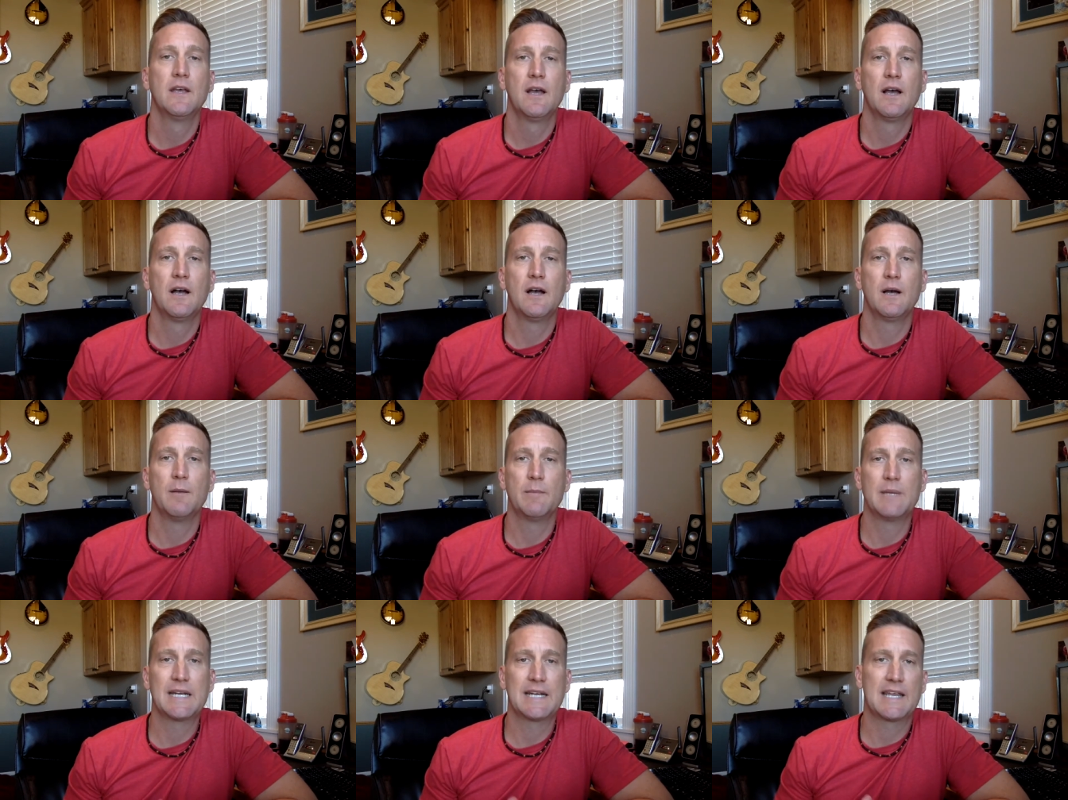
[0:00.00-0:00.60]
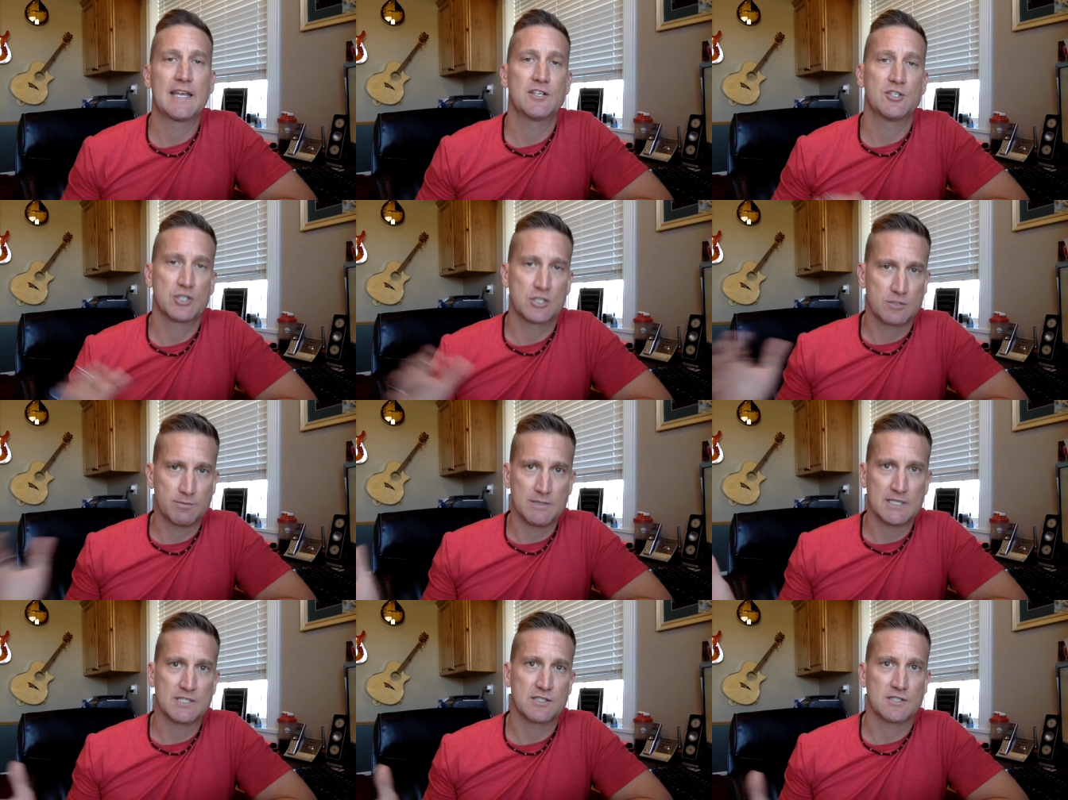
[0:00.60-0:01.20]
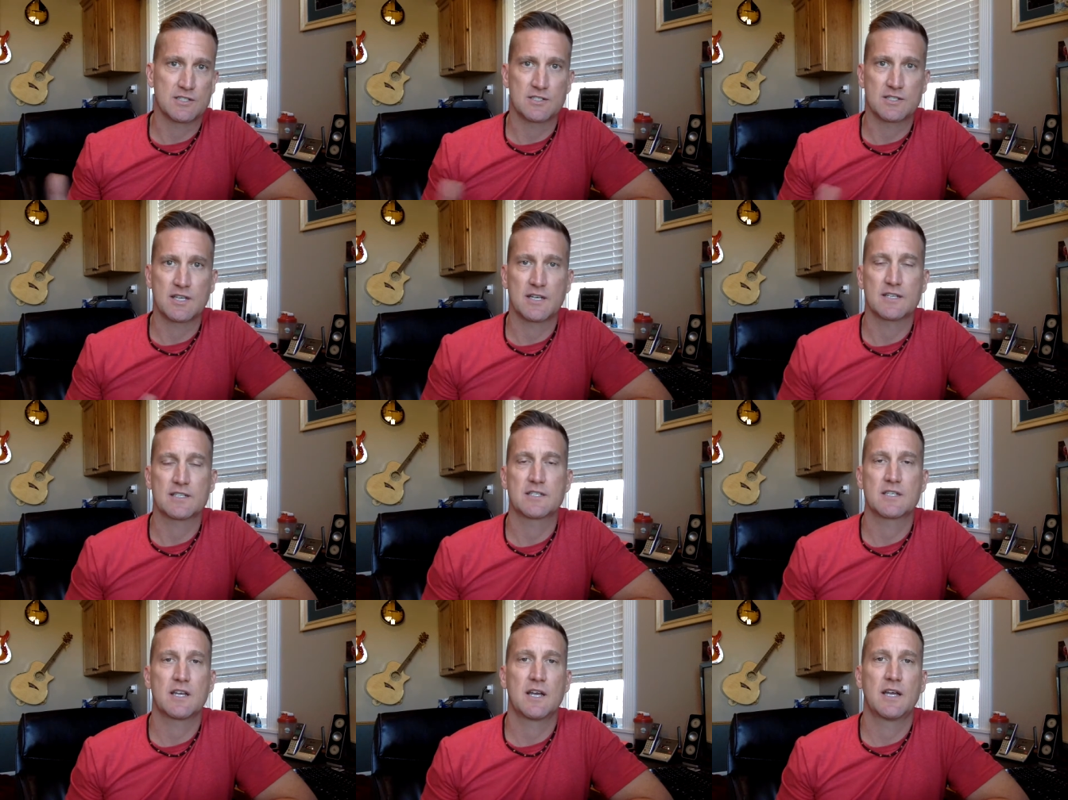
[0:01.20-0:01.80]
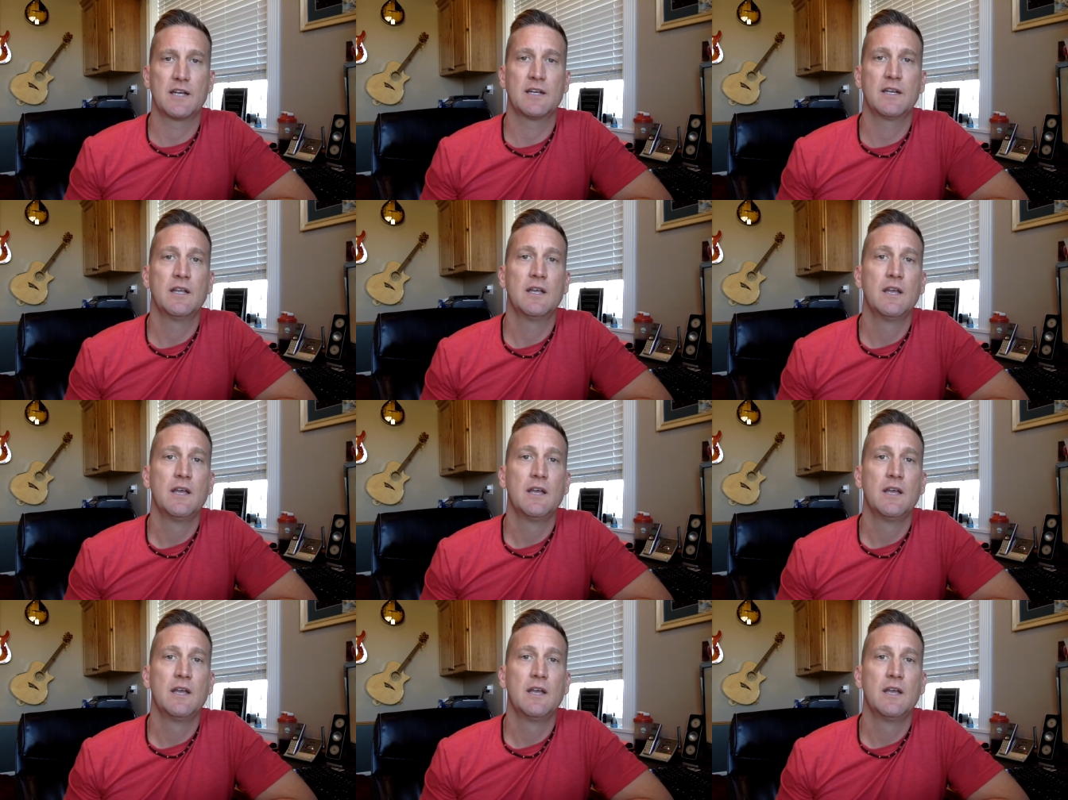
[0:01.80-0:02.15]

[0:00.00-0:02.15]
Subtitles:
Mitigate just means to set aside.